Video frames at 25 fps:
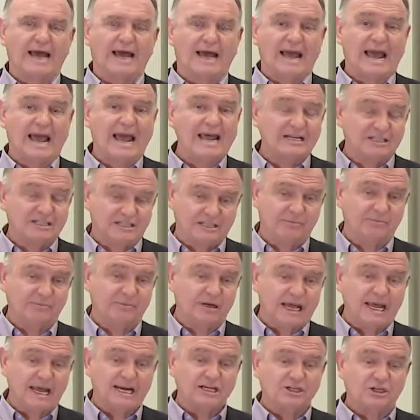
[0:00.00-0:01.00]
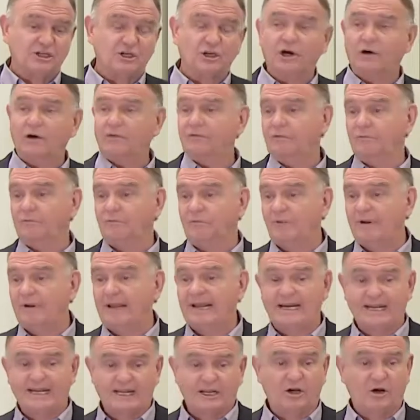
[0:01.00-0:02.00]
and simulation of
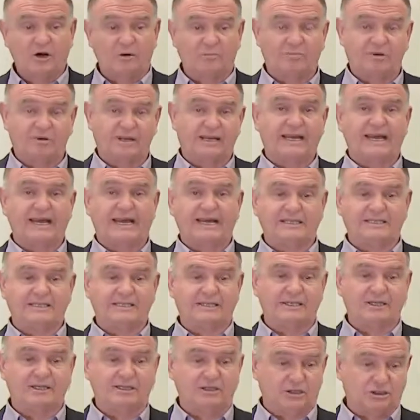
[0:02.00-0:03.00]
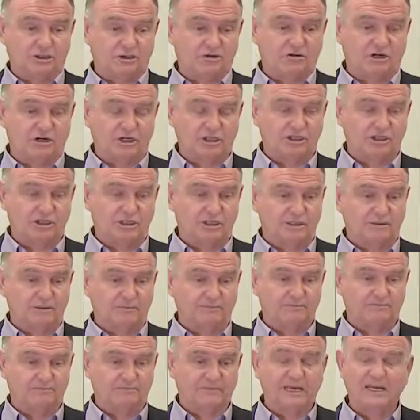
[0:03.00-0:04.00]
really complicated structures.
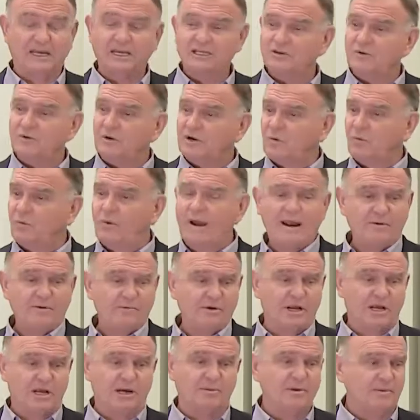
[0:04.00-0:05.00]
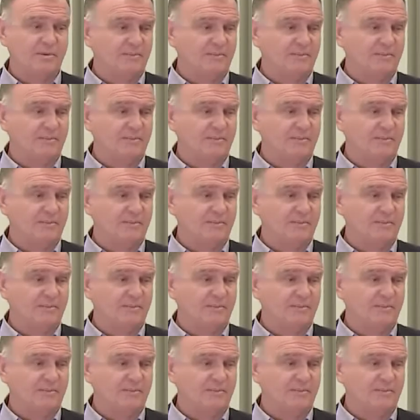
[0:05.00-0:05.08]
So in a way, we're coming